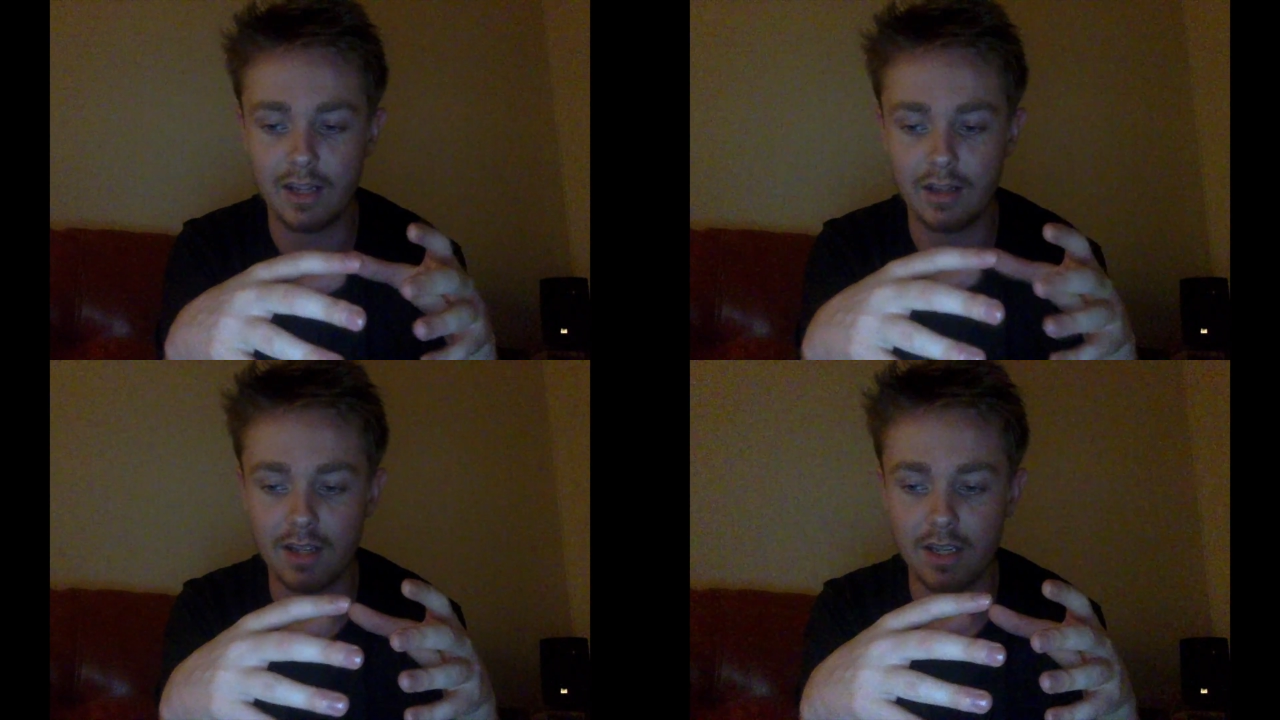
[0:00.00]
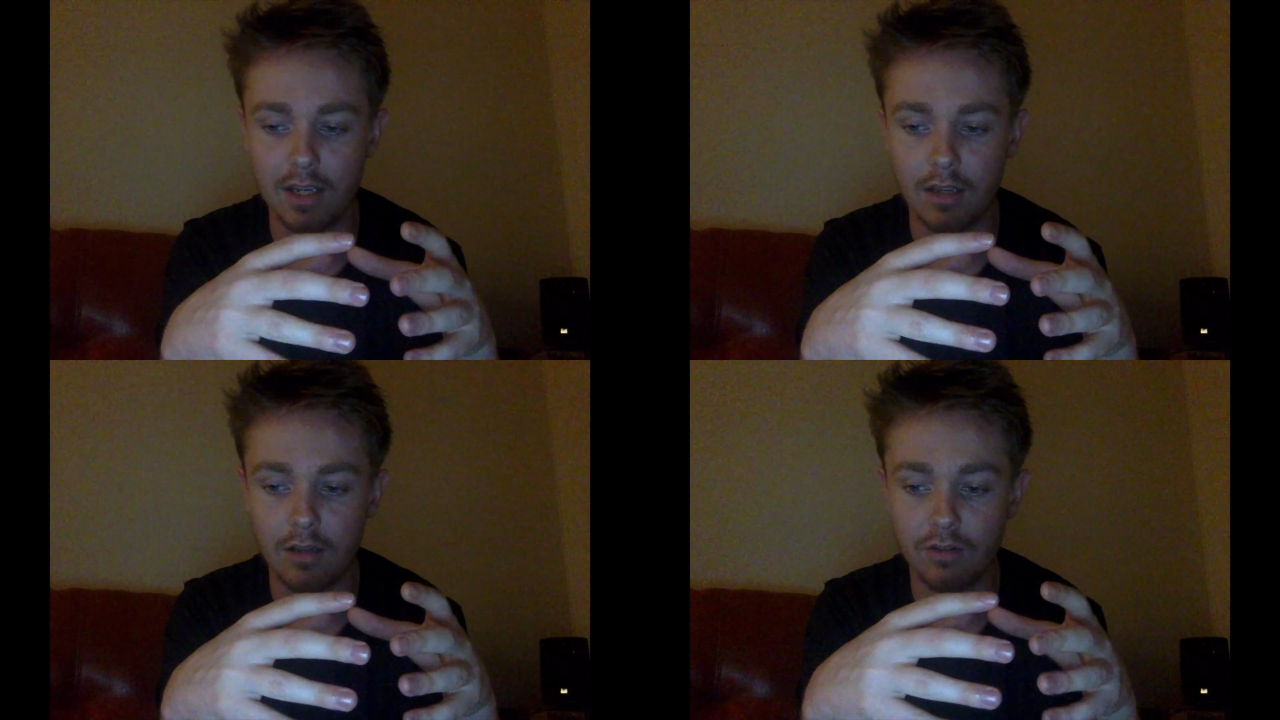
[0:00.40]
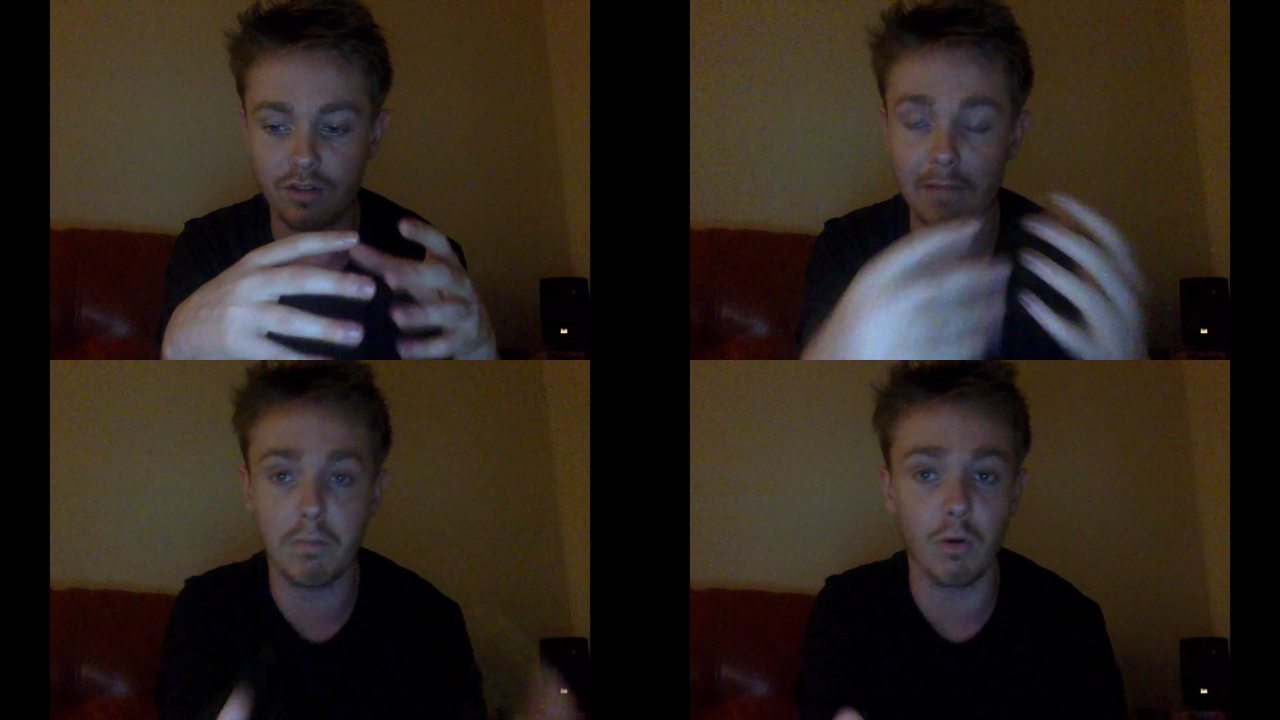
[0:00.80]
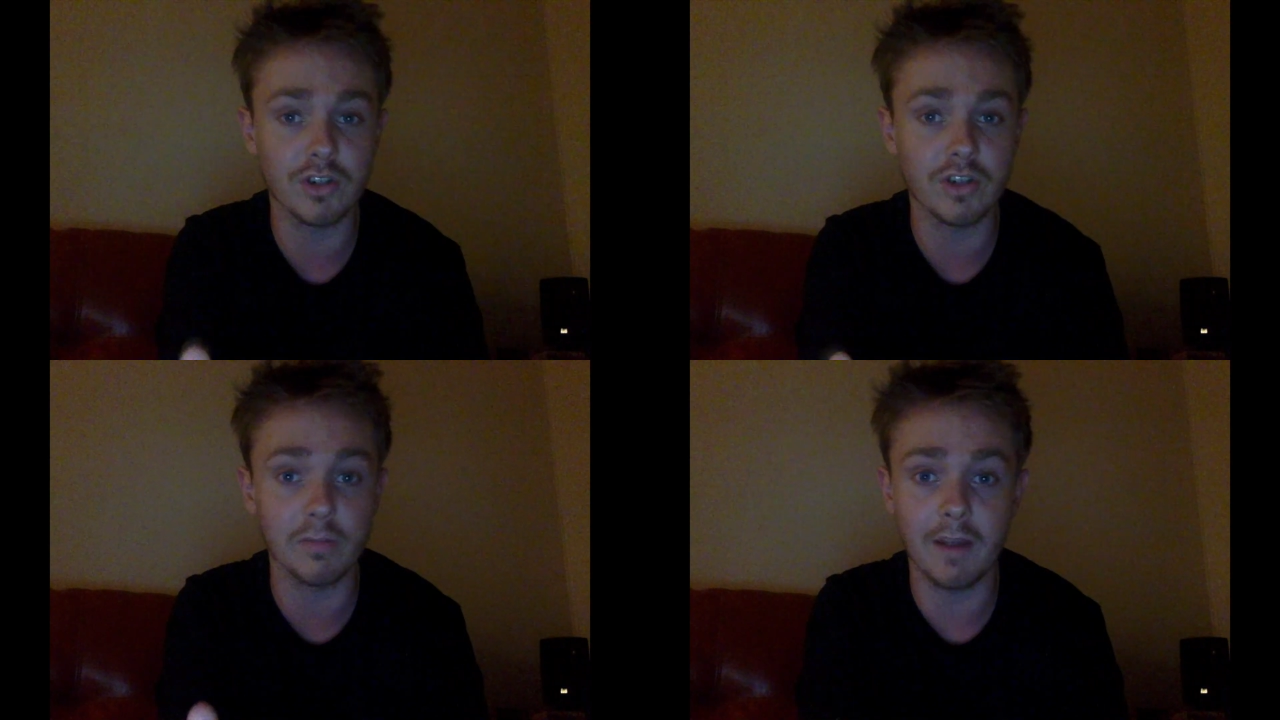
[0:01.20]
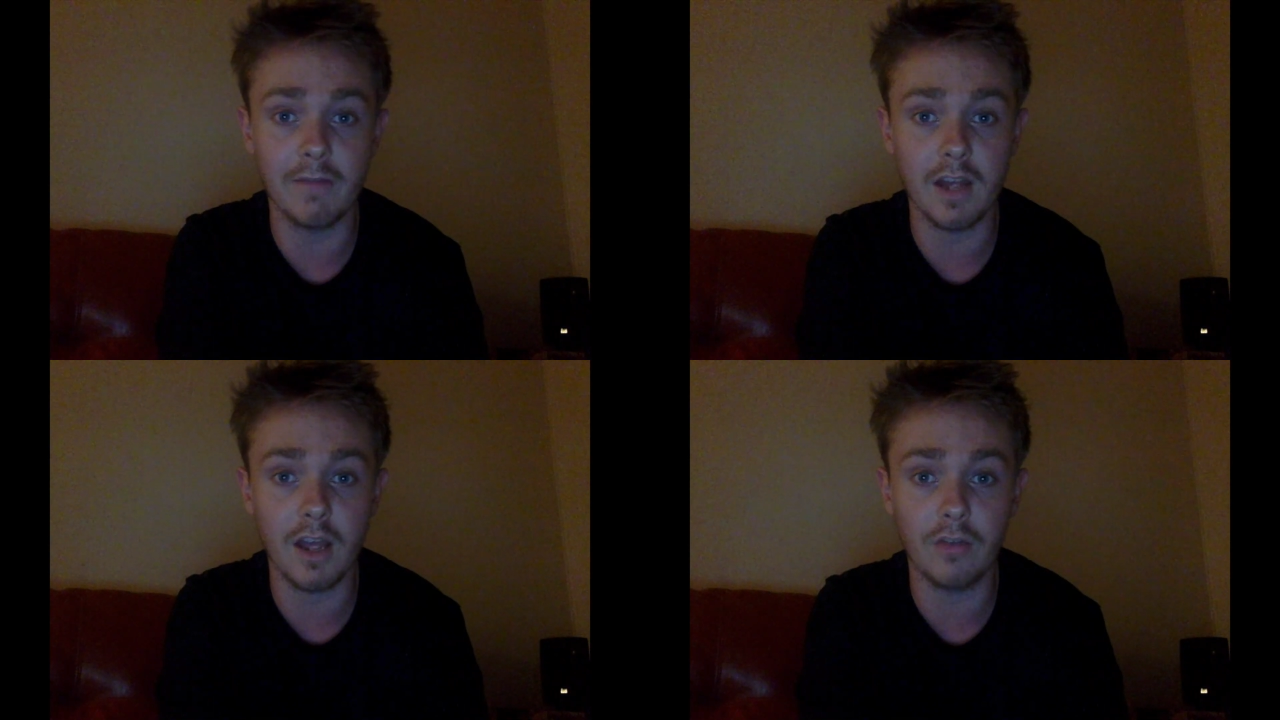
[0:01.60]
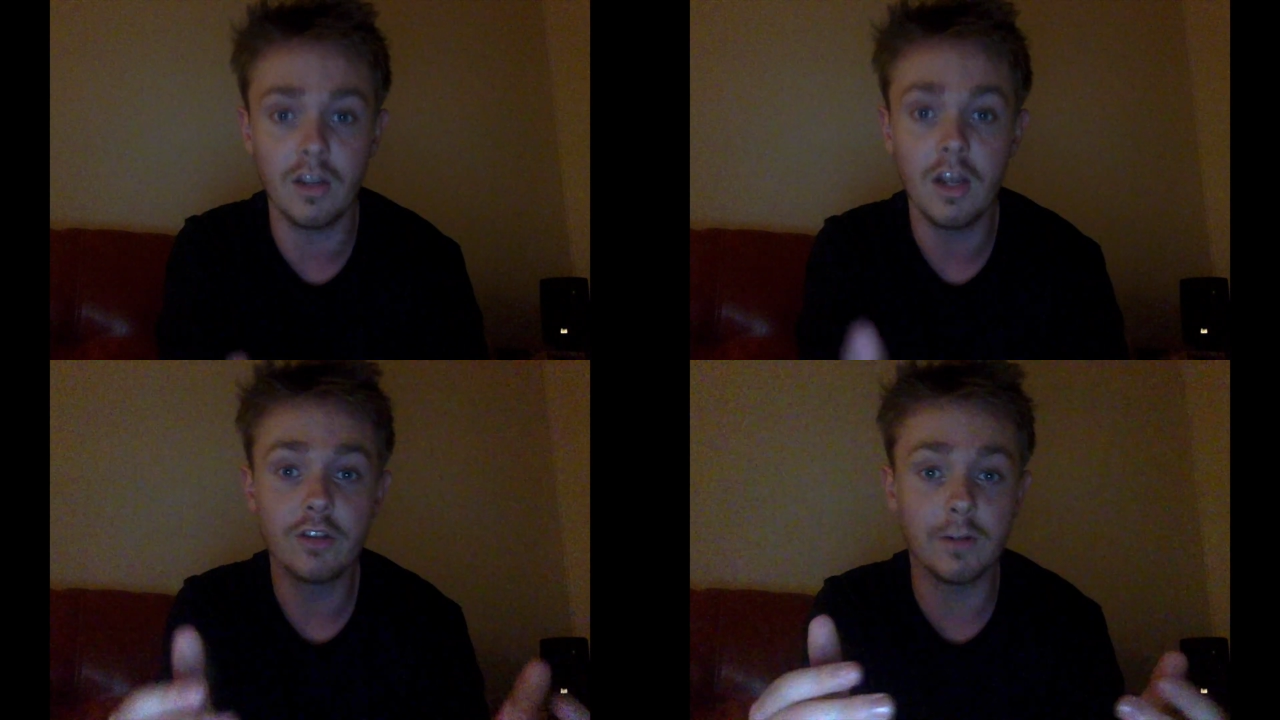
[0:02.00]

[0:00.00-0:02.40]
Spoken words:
like, the skit portions of my videos,